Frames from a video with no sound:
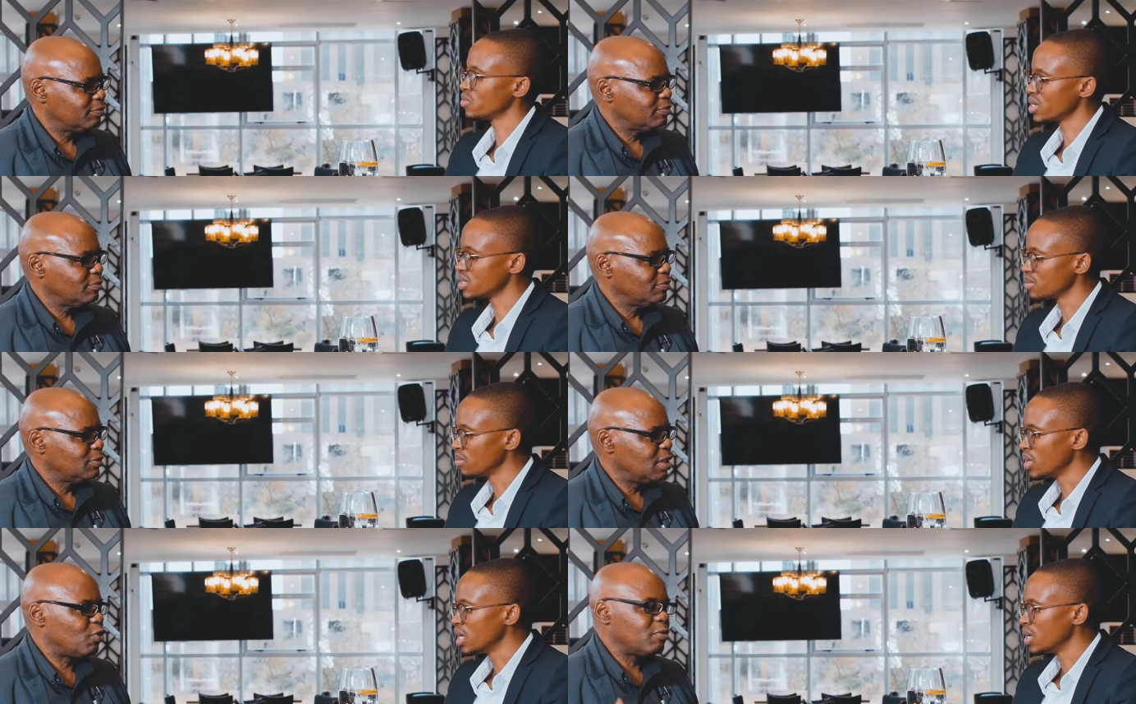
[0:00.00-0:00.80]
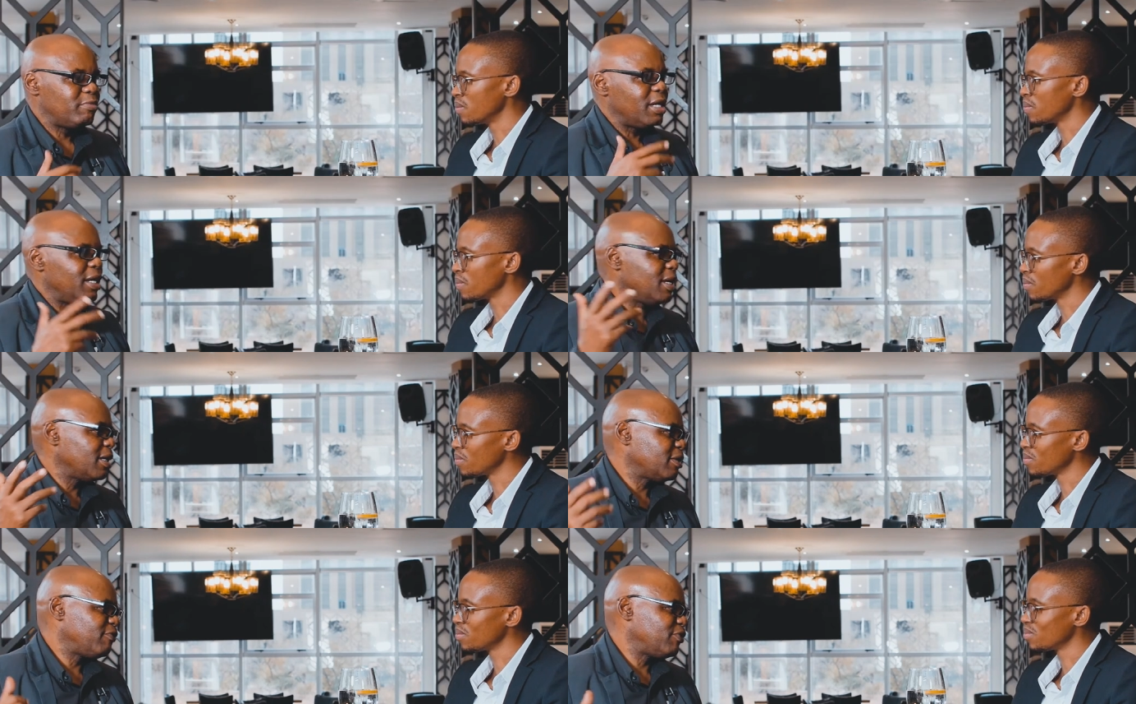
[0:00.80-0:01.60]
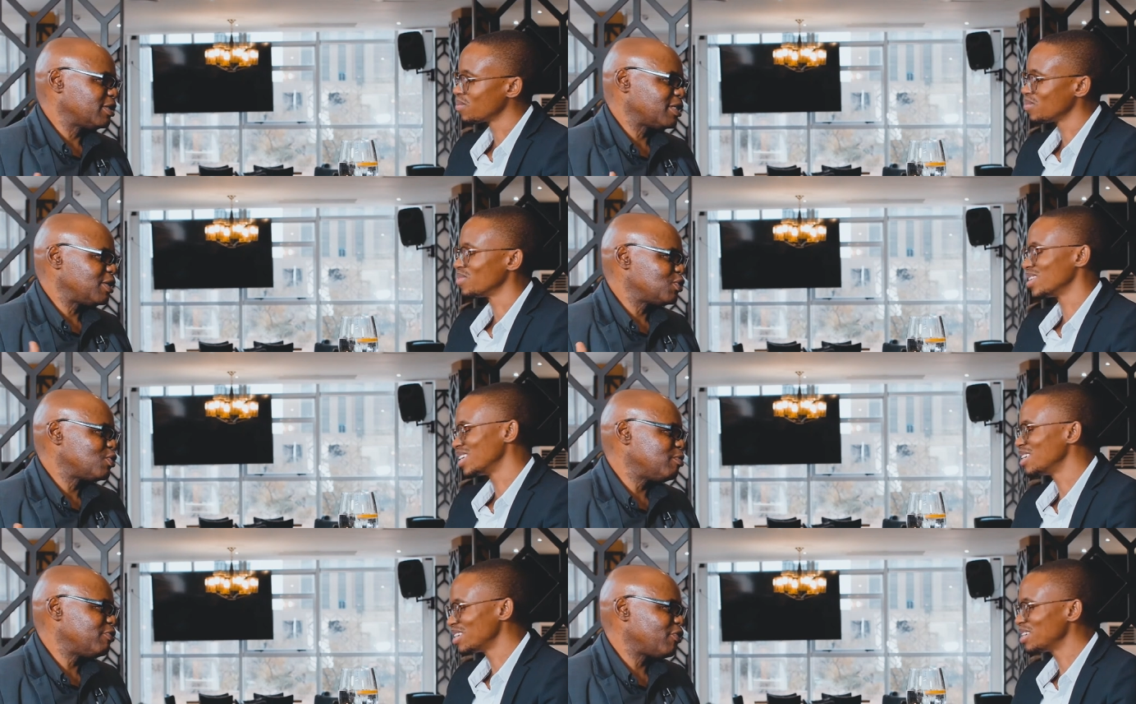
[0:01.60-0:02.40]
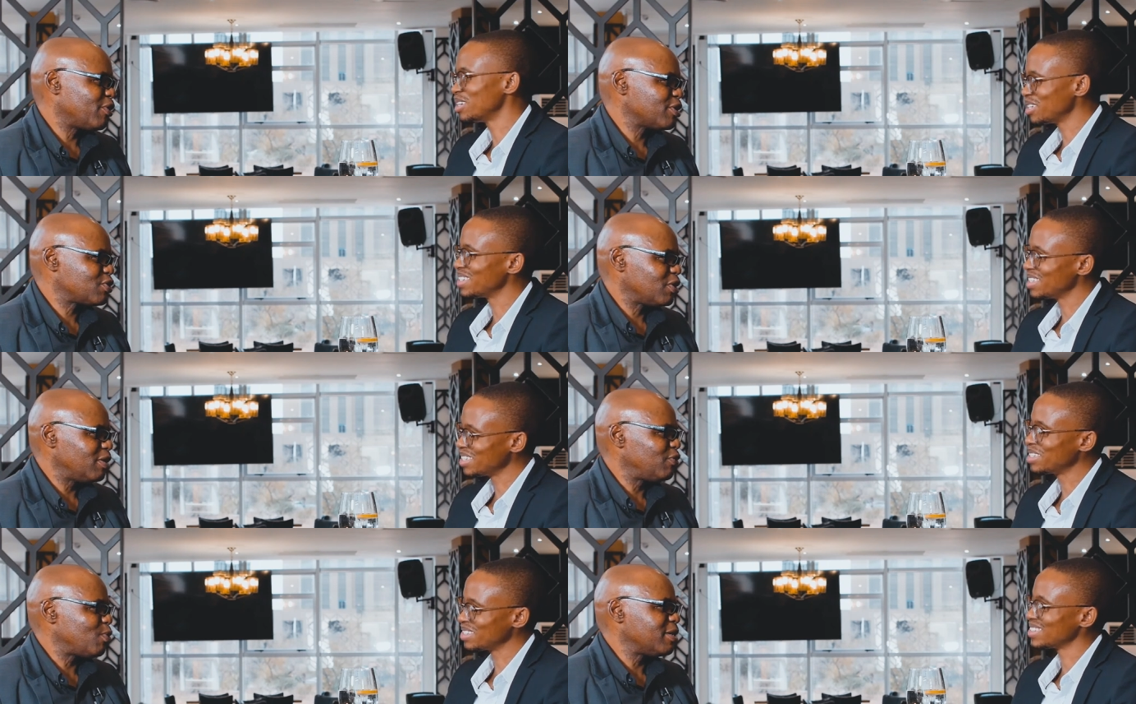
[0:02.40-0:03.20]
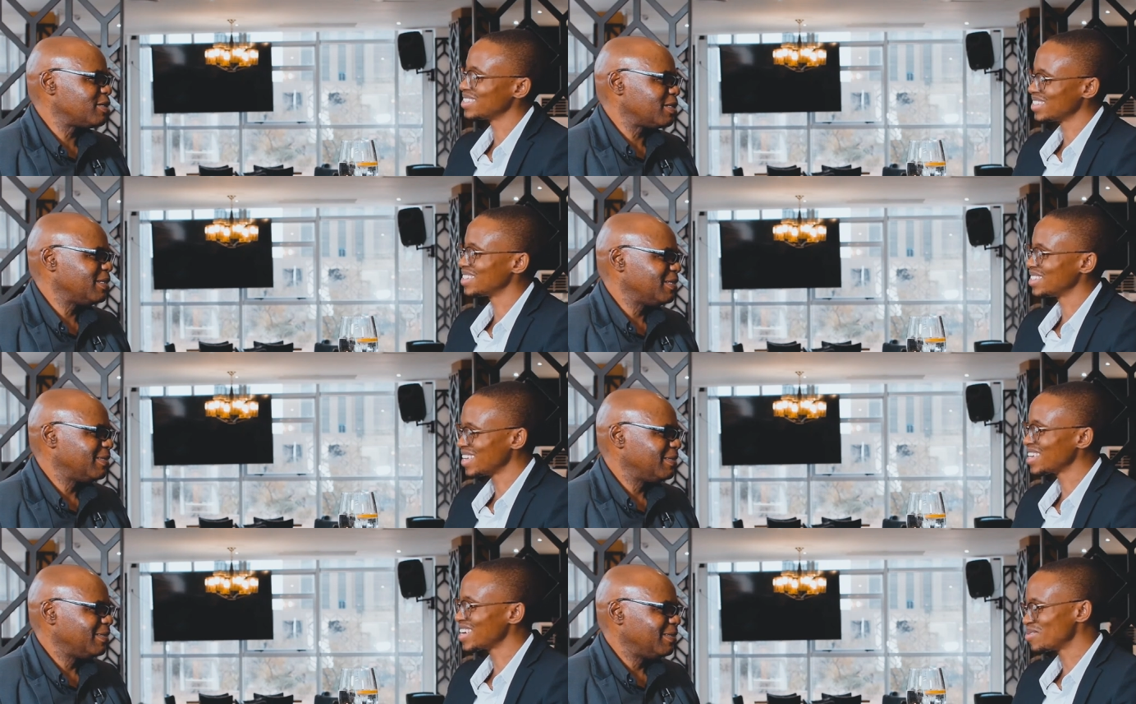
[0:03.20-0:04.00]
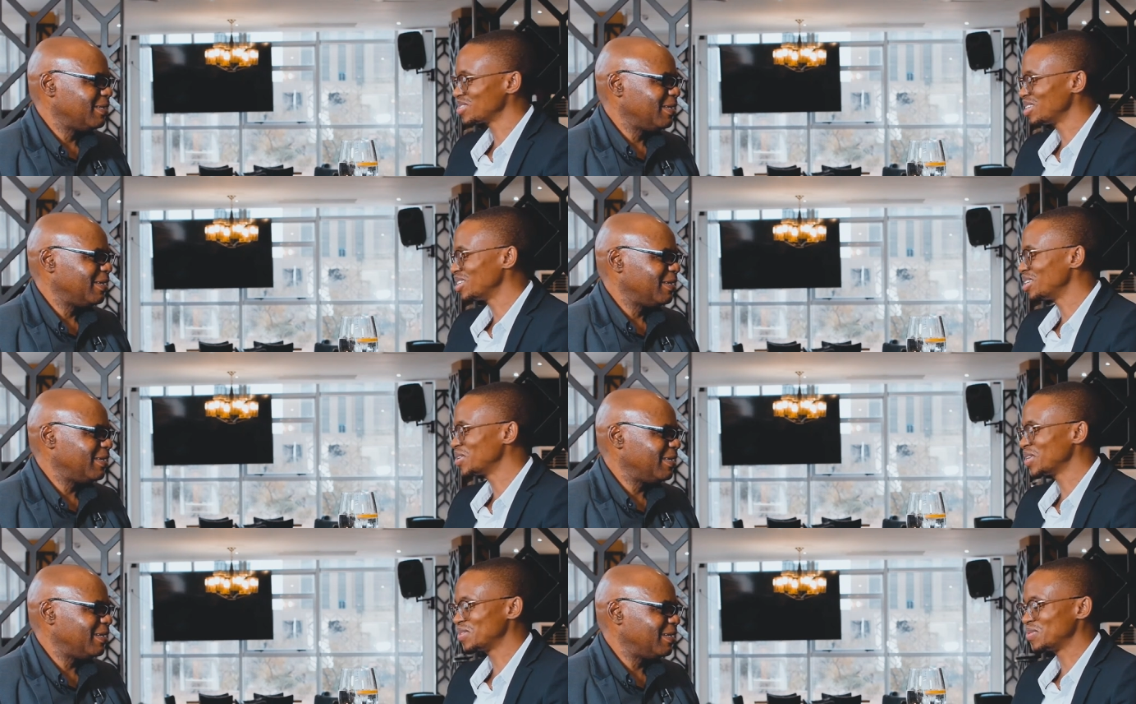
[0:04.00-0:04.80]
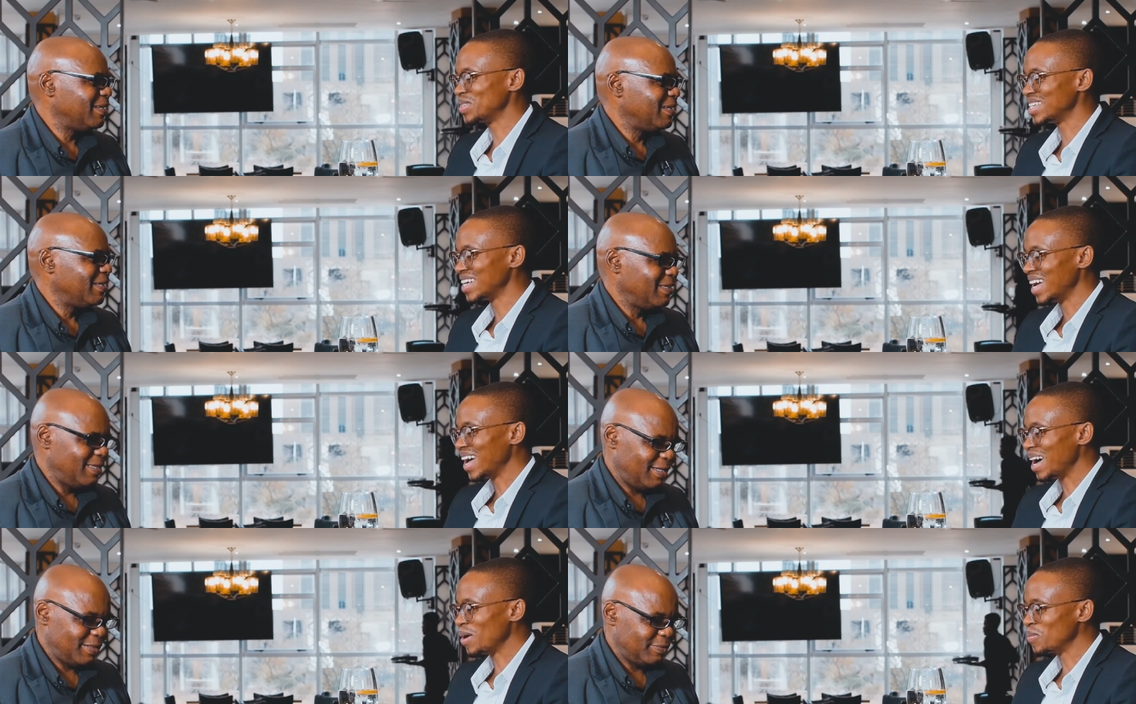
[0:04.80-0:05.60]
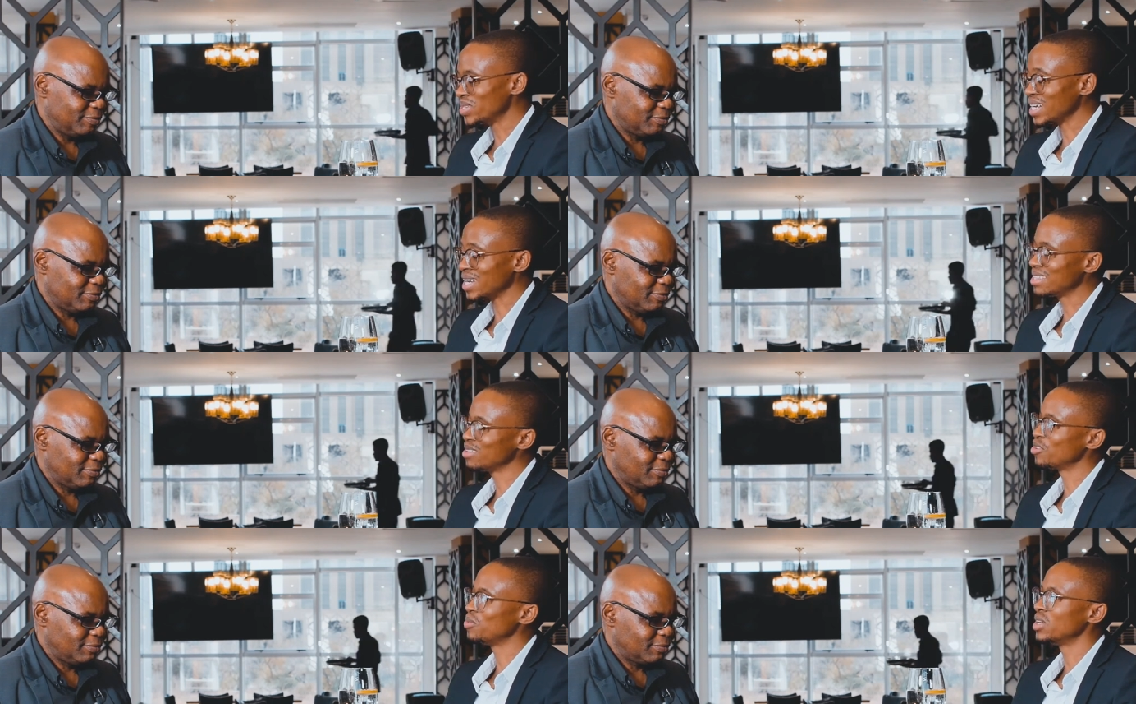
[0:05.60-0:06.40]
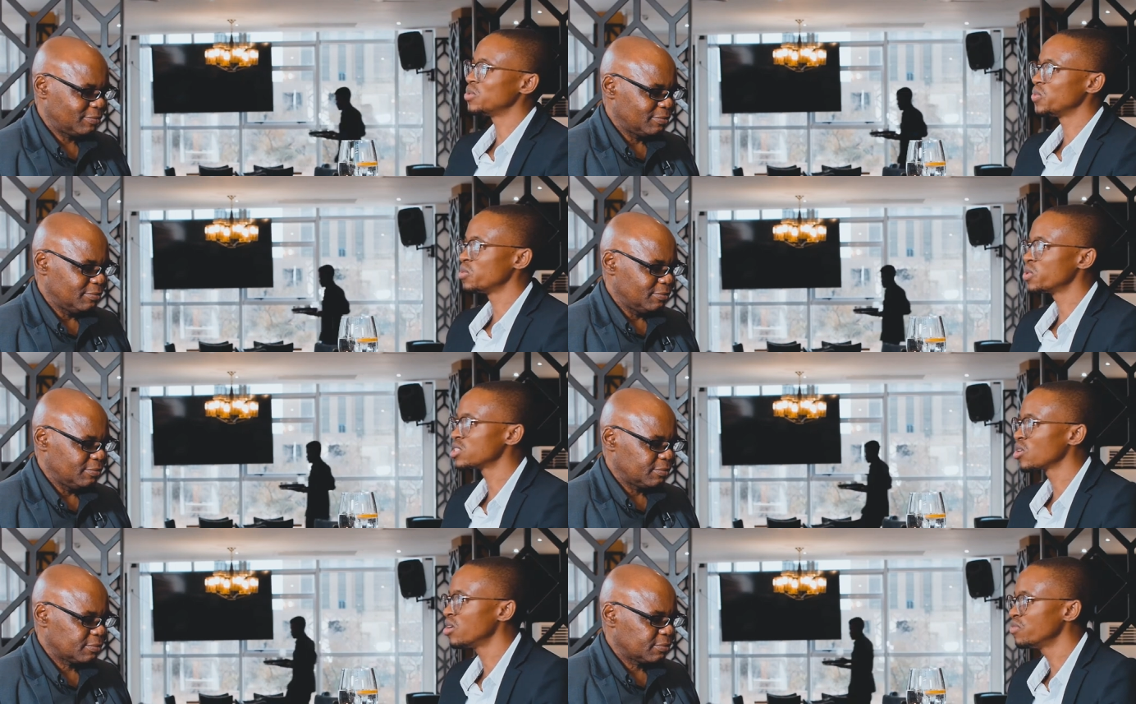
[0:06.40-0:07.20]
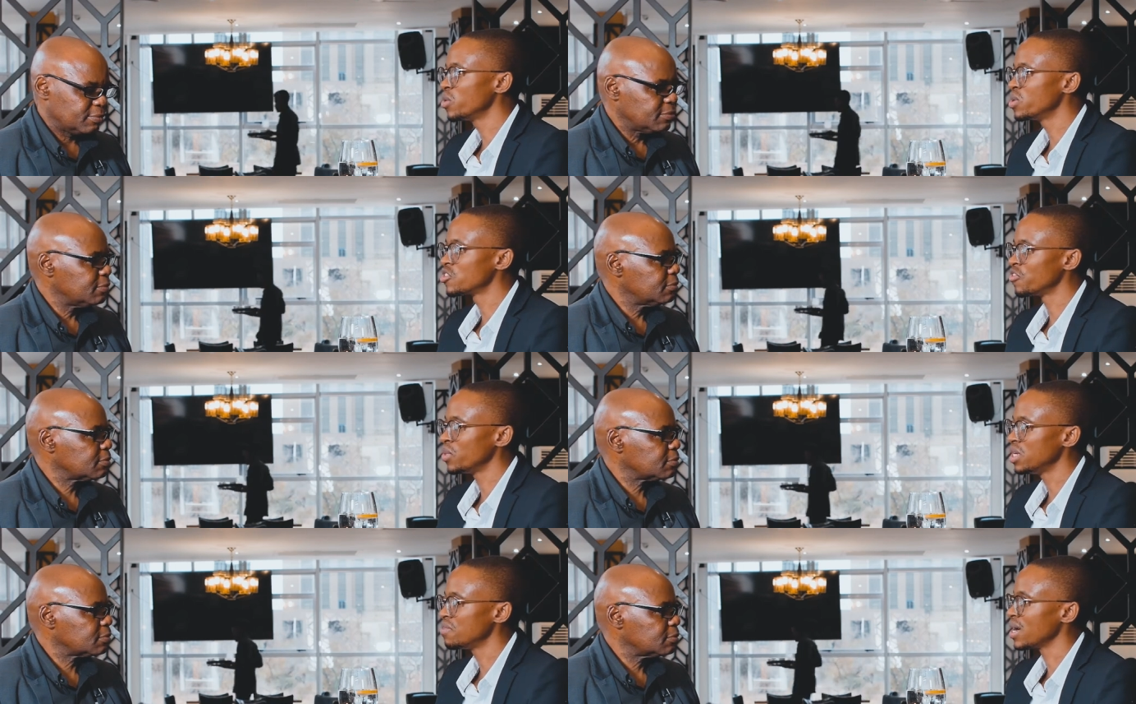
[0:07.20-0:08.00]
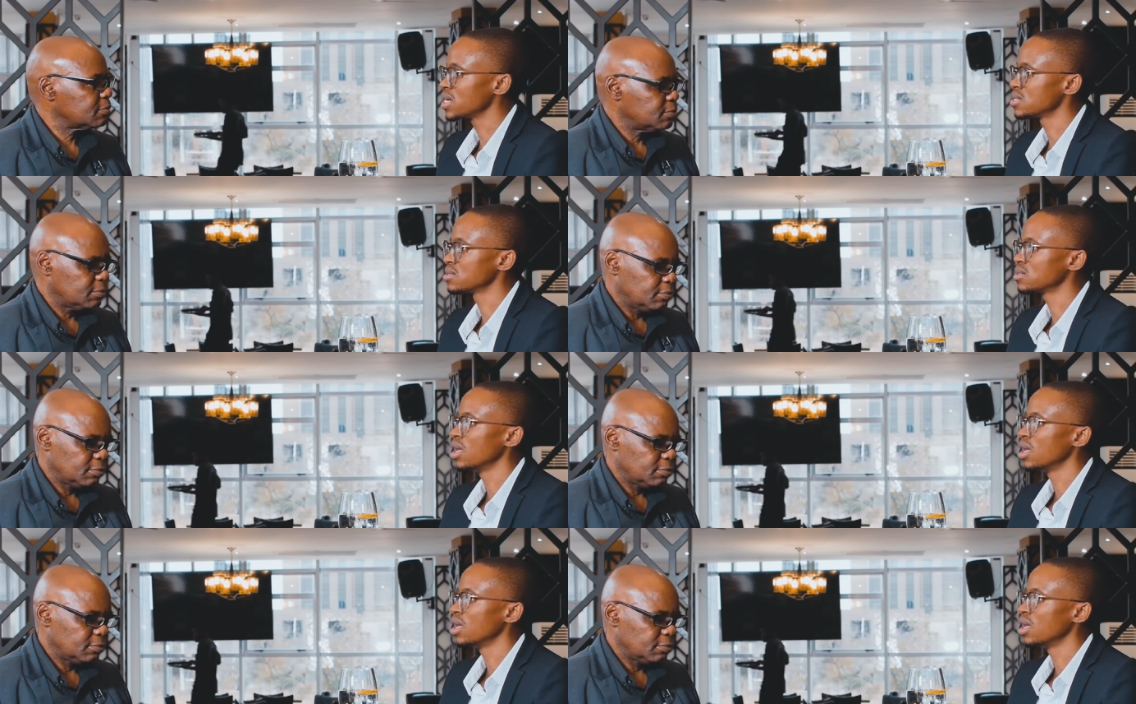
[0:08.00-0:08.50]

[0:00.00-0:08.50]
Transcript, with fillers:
Speaker 1: Right. There could be any other field that you could be focused on if it, you wanted. It, absolutely, it could have been. Yeah. Uh, but I think for me, it, it, was a confluence of many factors.